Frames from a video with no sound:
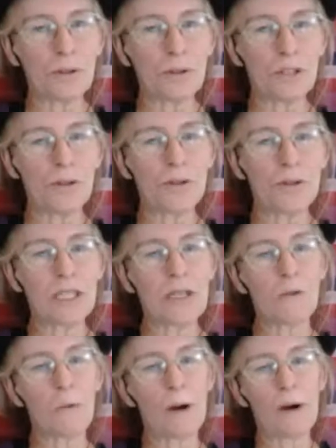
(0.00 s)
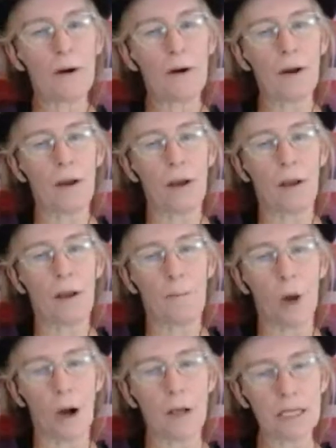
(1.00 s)
do you see where
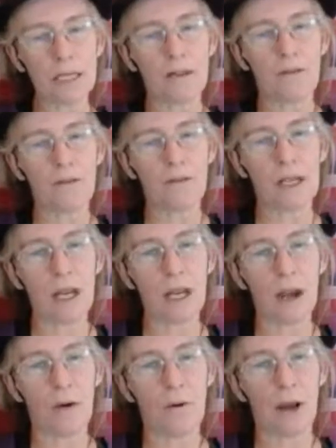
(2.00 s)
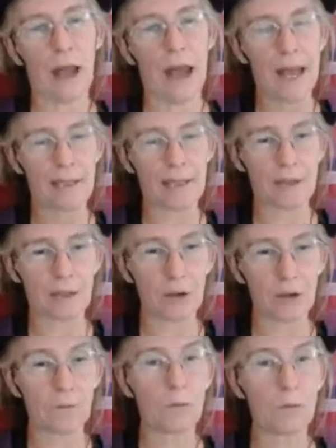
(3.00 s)
pausing the video at
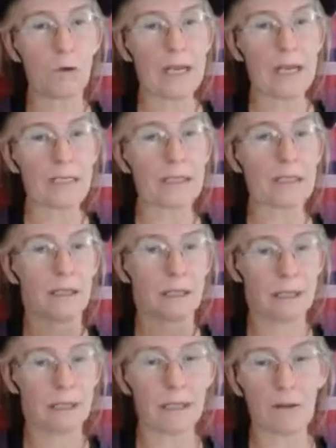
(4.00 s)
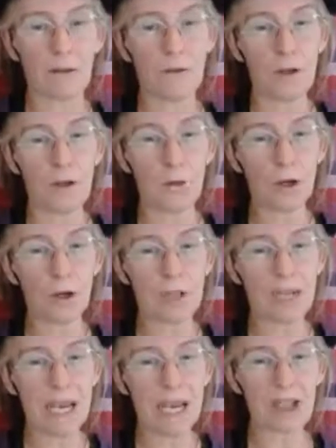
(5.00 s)
certain points to give
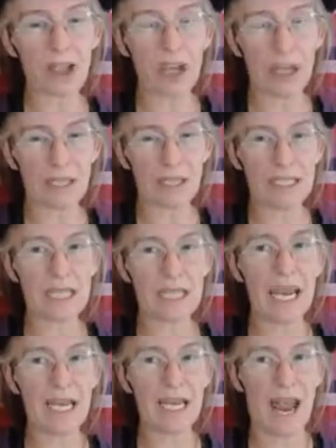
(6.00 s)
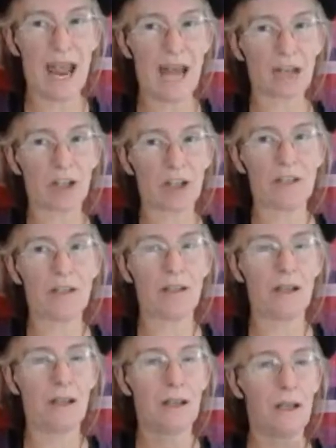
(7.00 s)
viewers a chance to take an action
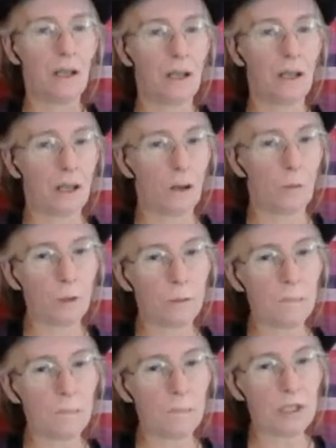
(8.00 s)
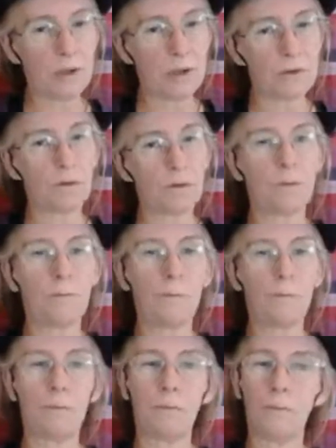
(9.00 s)
would be useful
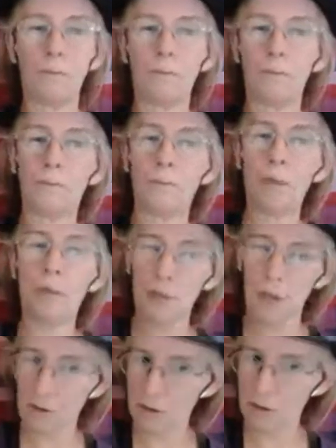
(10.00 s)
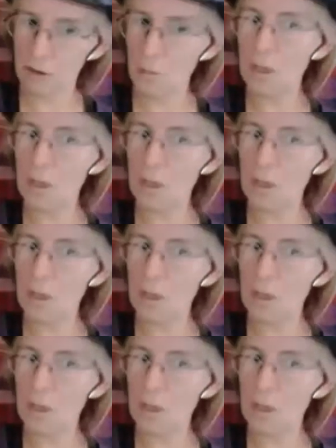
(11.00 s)
but could also be